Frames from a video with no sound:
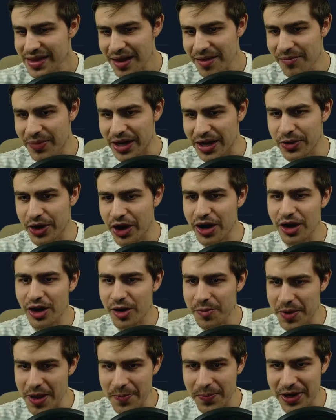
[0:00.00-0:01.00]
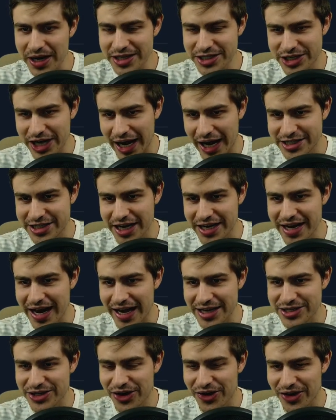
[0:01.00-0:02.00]
But we got a lot of people in chat here.
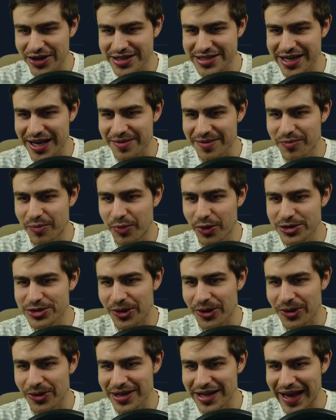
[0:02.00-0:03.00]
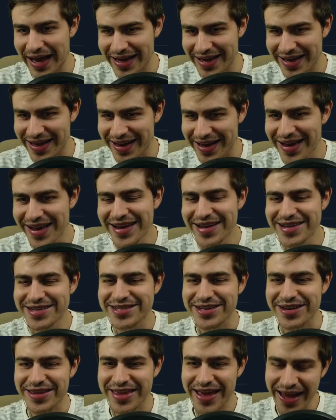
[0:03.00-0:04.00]
Nazcon saying "but or lacquer,"
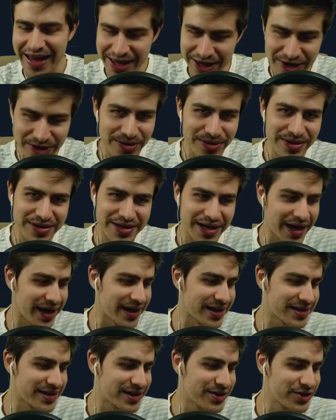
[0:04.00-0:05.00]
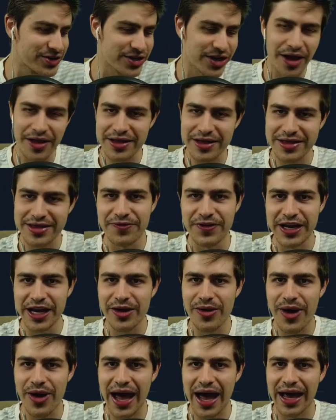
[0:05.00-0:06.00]
so thank you. Good to know that the
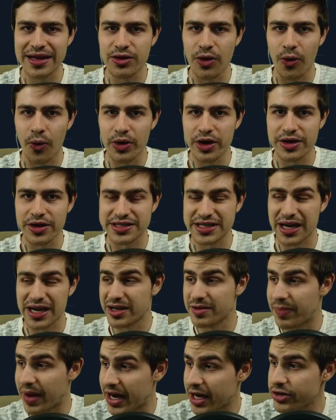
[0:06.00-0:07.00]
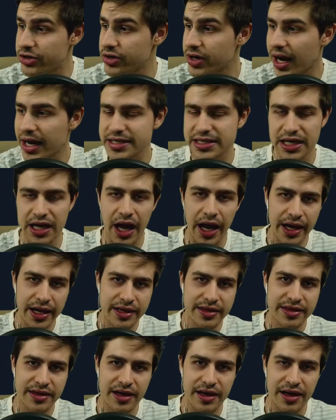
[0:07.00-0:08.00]
video and the audio are sounding better. Do you guys
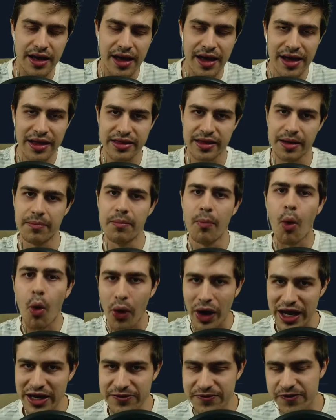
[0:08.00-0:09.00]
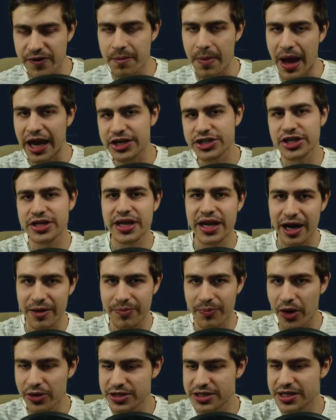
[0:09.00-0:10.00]
like the more information that I
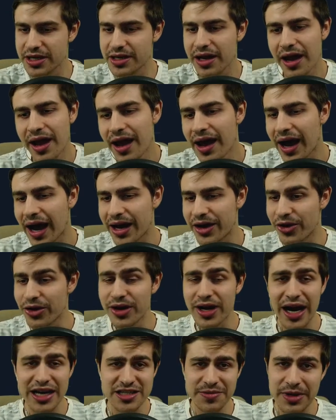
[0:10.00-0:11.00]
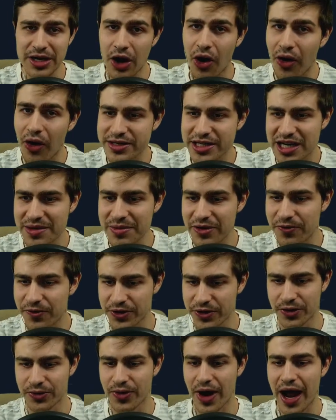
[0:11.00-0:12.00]
posted? I know you guys have been asking me for
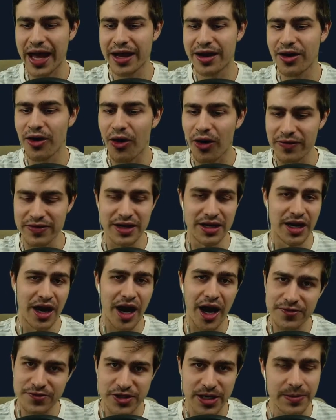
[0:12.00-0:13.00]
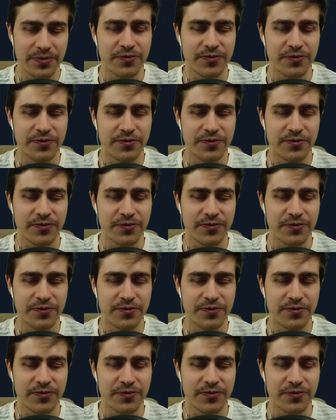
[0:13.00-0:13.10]
the rank on the live stream